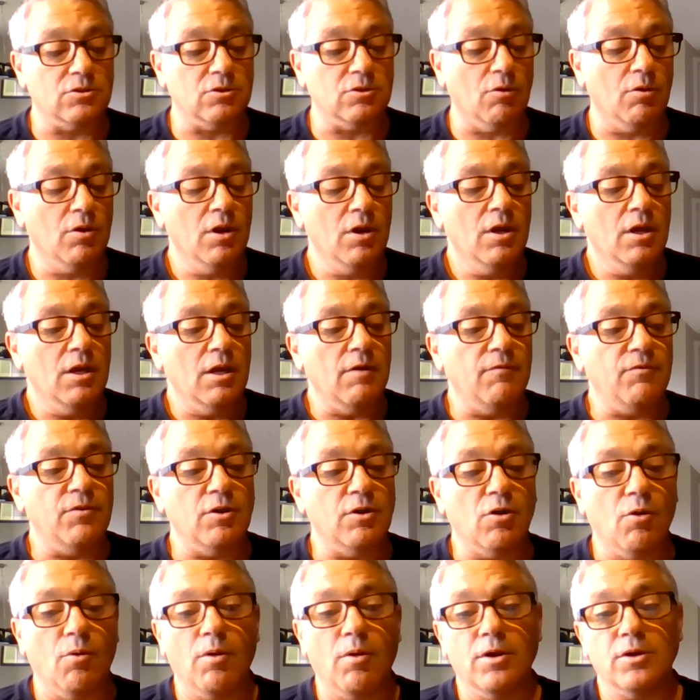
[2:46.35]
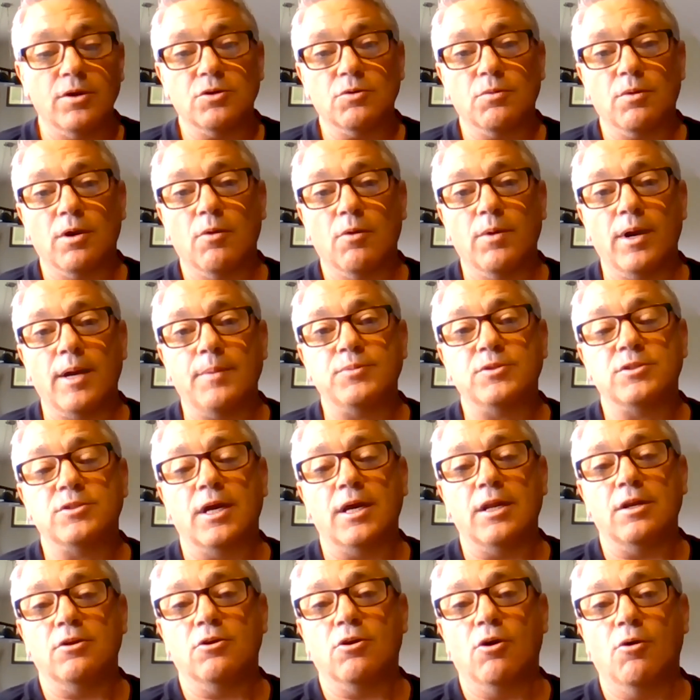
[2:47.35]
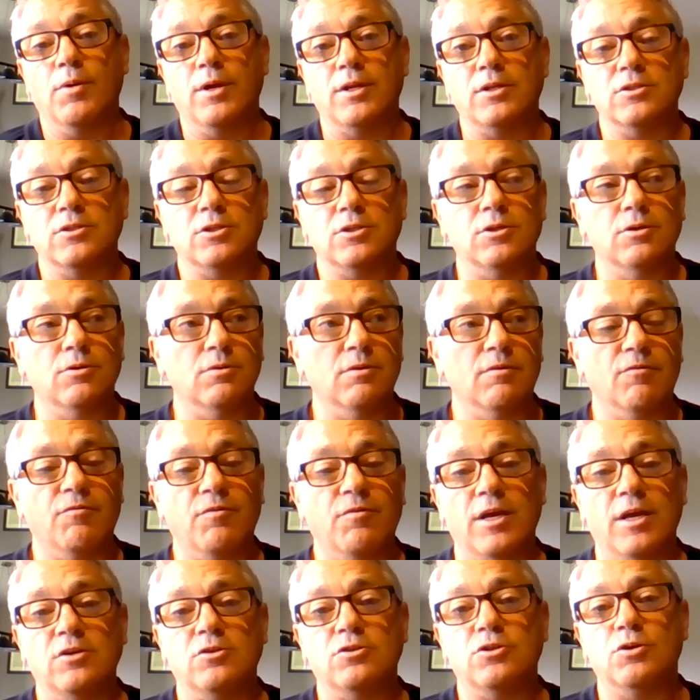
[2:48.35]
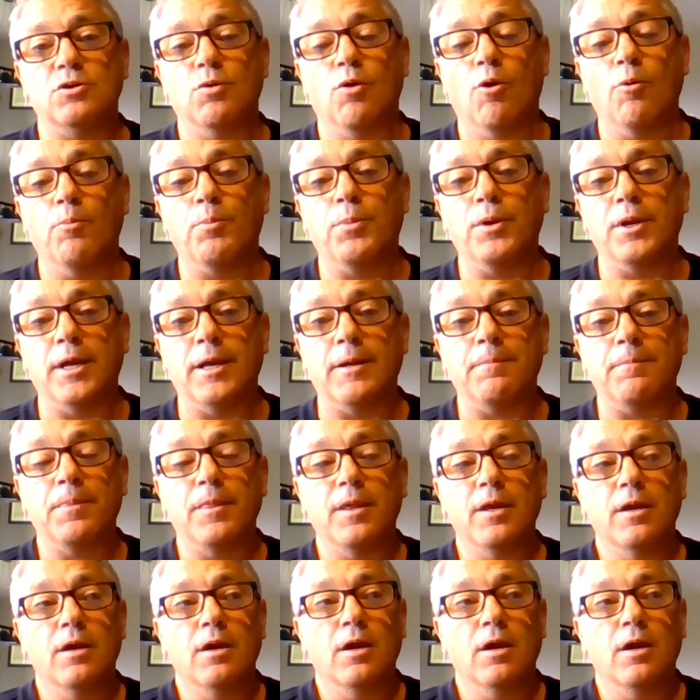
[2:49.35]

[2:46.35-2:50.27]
So if you go onto our website and go into the phase 2 opening